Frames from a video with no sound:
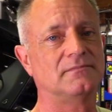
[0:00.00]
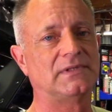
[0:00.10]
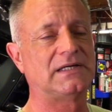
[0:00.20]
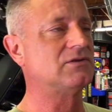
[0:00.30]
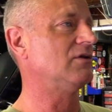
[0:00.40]

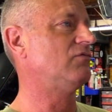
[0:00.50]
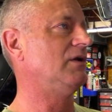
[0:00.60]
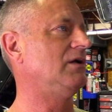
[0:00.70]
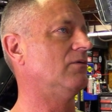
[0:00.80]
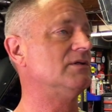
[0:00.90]
That's all this
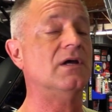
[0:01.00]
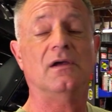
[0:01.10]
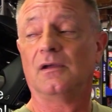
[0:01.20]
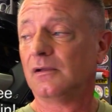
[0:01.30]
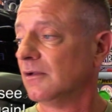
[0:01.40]
video is.
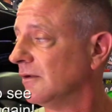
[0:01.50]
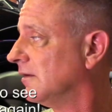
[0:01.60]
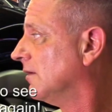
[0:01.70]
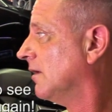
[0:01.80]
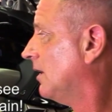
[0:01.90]

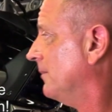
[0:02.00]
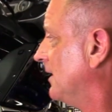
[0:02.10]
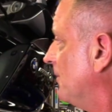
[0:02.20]
I'm going